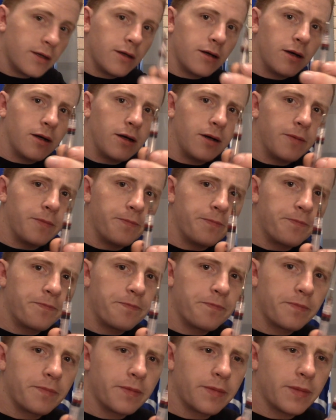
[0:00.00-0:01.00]
Um,
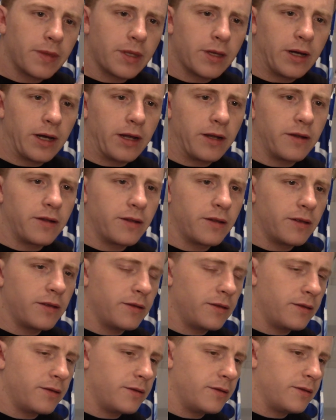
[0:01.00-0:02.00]
got
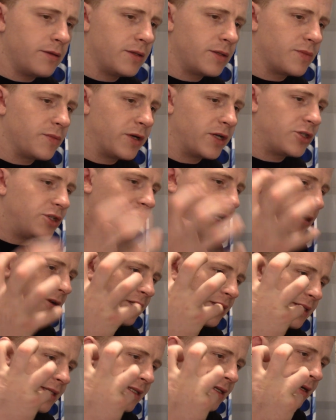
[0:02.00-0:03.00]
as much out,
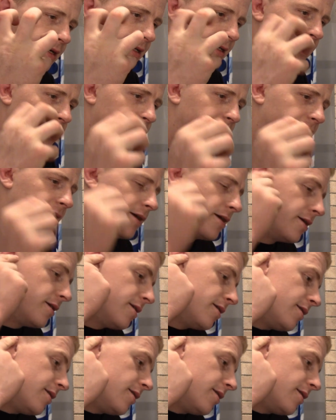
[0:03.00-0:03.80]
it sucked tight.